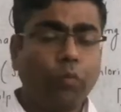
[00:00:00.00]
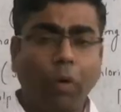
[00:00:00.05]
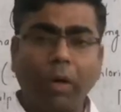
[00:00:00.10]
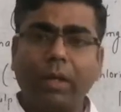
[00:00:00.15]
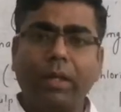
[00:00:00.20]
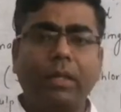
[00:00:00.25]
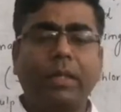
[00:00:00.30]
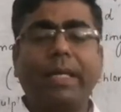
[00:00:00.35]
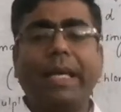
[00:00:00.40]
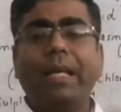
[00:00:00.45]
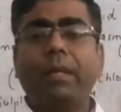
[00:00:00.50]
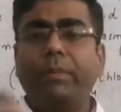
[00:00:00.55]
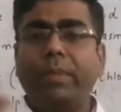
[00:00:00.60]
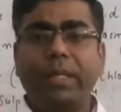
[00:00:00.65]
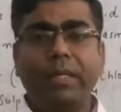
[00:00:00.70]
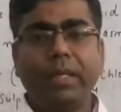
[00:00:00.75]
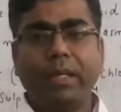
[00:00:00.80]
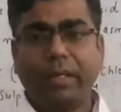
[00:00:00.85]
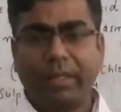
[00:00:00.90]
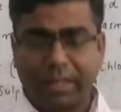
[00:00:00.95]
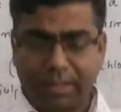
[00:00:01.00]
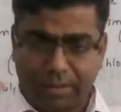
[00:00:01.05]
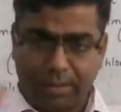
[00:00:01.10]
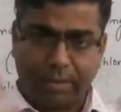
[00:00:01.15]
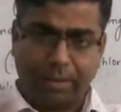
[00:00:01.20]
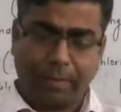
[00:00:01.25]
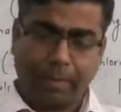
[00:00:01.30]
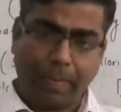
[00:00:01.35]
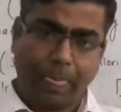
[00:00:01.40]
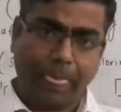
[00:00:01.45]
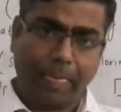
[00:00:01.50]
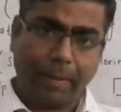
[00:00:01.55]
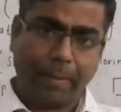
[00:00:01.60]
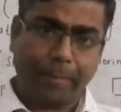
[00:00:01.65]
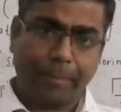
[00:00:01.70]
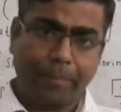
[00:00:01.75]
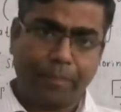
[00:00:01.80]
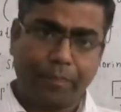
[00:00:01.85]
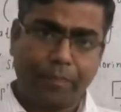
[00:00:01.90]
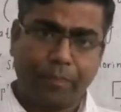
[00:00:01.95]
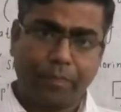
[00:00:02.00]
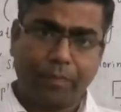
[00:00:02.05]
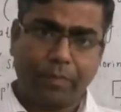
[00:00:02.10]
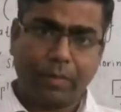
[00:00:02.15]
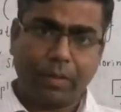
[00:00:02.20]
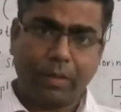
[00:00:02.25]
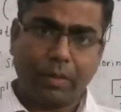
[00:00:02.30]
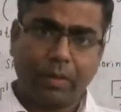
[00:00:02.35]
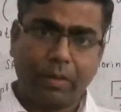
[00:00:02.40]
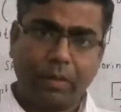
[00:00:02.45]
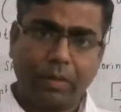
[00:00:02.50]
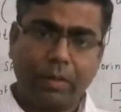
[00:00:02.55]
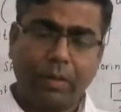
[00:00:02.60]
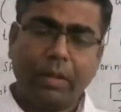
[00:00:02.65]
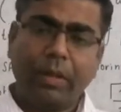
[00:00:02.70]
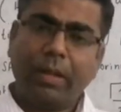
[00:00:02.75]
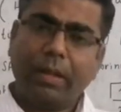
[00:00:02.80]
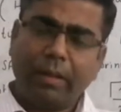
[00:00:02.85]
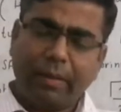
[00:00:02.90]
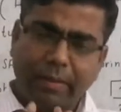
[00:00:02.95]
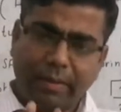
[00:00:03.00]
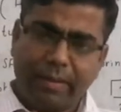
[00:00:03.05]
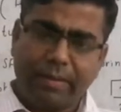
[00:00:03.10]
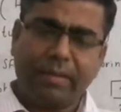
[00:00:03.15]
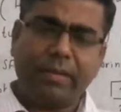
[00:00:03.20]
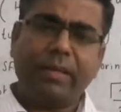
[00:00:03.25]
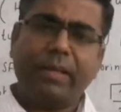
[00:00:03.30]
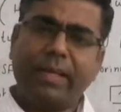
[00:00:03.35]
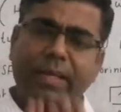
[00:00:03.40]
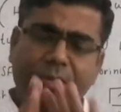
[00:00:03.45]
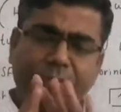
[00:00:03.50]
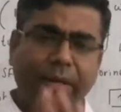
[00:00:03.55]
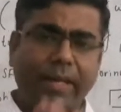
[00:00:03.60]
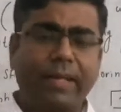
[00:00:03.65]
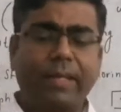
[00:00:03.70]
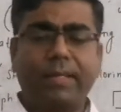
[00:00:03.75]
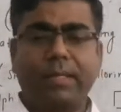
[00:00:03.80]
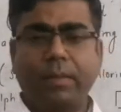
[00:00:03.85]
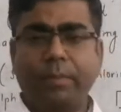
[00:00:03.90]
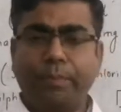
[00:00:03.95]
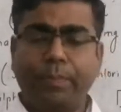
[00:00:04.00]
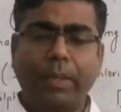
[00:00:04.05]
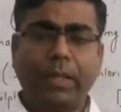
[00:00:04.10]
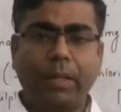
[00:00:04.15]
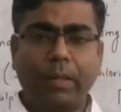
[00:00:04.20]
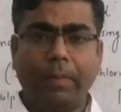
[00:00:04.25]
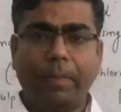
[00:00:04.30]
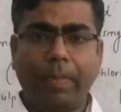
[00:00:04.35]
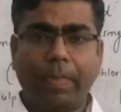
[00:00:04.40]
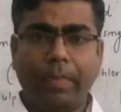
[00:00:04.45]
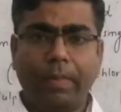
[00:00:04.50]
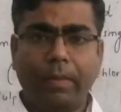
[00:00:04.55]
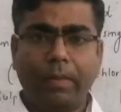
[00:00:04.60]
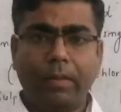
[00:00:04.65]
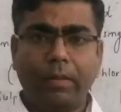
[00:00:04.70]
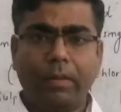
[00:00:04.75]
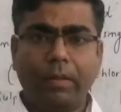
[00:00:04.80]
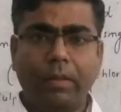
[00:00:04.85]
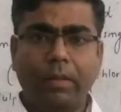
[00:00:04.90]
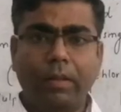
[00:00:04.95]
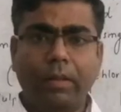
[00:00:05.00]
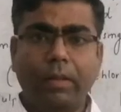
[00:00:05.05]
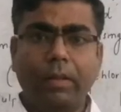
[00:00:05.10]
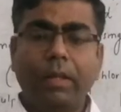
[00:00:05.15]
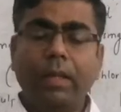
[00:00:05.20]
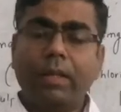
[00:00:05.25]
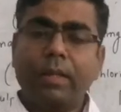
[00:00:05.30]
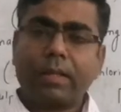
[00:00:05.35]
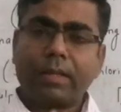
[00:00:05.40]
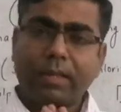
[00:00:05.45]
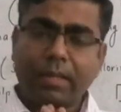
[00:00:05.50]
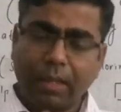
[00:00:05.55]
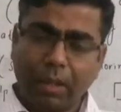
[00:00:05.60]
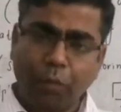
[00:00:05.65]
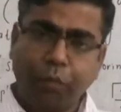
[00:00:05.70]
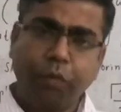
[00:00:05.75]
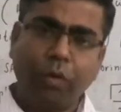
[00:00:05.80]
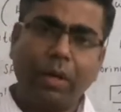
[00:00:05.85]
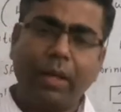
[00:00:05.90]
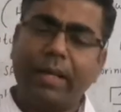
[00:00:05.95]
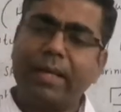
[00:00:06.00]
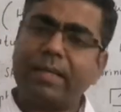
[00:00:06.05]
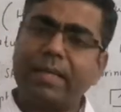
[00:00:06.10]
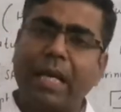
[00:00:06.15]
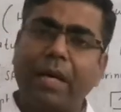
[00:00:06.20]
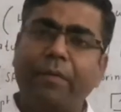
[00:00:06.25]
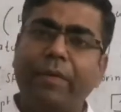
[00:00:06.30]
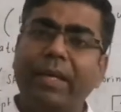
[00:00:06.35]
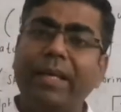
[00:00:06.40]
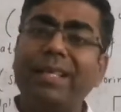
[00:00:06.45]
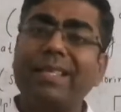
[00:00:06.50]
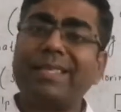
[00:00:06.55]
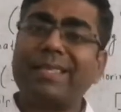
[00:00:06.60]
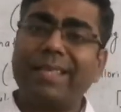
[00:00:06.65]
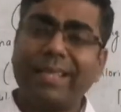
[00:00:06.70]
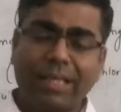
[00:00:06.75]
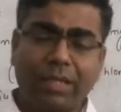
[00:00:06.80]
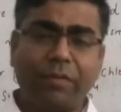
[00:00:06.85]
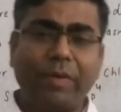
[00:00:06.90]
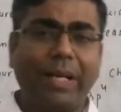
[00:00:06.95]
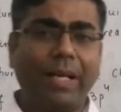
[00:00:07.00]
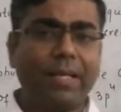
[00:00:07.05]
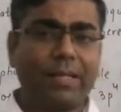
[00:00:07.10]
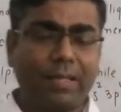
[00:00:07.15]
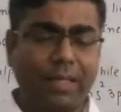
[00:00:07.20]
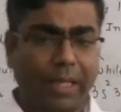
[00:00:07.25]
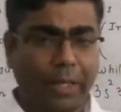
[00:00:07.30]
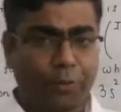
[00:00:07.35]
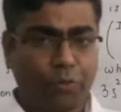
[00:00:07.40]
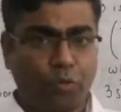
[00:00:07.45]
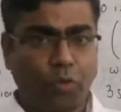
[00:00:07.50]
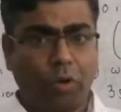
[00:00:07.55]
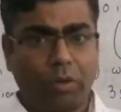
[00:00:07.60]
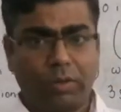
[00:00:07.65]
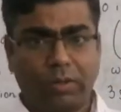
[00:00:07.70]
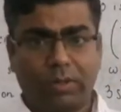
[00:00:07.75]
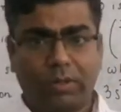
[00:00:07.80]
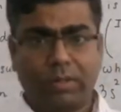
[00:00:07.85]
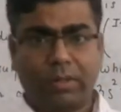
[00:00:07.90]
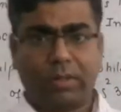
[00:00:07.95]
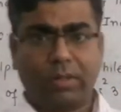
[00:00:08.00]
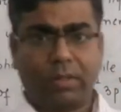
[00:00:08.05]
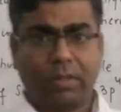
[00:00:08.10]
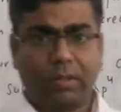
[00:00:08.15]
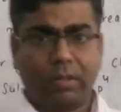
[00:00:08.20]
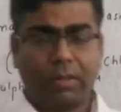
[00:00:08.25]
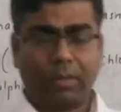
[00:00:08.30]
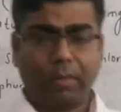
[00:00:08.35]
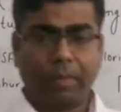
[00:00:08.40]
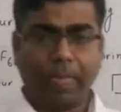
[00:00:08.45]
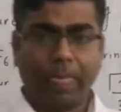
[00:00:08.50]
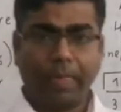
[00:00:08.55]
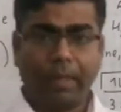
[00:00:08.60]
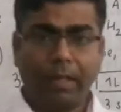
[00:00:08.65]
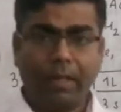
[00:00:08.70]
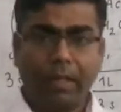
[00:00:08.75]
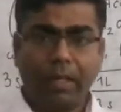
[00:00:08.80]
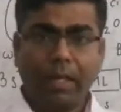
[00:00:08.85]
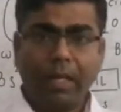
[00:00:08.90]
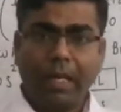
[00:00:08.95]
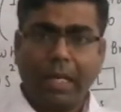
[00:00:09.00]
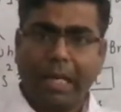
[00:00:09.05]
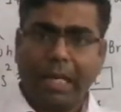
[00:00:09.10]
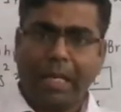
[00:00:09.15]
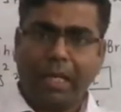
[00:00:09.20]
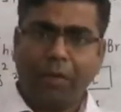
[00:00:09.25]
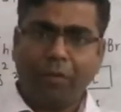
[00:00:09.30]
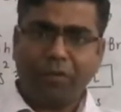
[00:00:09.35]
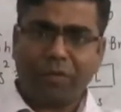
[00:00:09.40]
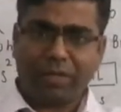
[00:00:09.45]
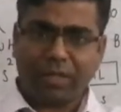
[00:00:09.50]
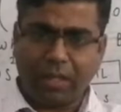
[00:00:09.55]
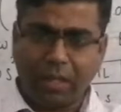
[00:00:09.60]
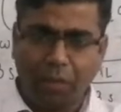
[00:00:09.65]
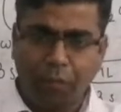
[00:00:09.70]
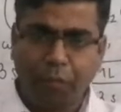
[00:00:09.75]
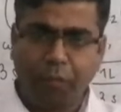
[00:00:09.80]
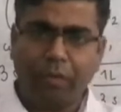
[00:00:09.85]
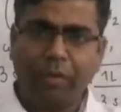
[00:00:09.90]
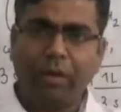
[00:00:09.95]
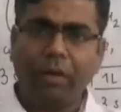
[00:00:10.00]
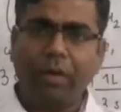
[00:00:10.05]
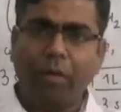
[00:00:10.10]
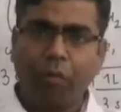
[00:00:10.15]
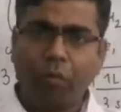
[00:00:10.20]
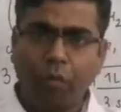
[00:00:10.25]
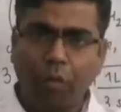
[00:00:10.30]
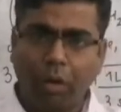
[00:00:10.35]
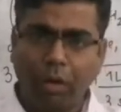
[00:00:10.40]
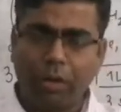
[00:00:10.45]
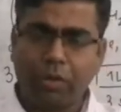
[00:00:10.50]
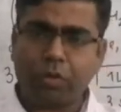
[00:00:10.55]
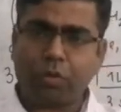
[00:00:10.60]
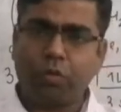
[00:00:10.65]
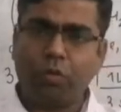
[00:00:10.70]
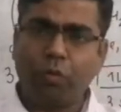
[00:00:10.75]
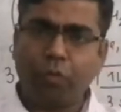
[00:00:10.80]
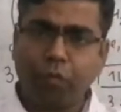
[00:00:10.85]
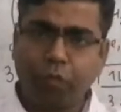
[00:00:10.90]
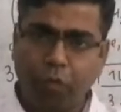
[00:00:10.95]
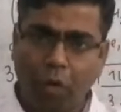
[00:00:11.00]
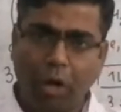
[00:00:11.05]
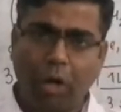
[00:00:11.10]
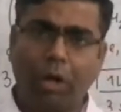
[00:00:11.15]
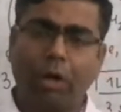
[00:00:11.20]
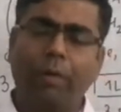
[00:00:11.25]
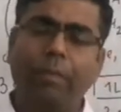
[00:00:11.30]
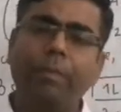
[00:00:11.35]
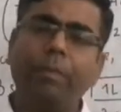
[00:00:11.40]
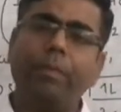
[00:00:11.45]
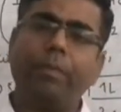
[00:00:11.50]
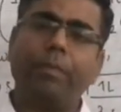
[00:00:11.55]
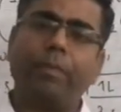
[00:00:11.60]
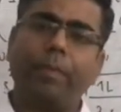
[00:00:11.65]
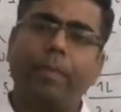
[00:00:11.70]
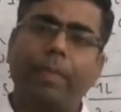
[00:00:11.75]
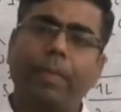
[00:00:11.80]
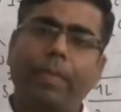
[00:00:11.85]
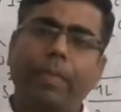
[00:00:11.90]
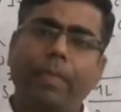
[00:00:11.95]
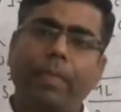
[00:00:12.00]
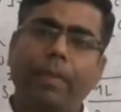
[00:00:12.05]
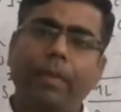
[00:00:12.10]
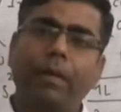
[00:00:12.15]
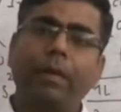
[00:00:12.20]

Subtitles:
What can be the reason? Reason is very simple. Sulfur is having 6 valence electrons, and if sulfur wants to form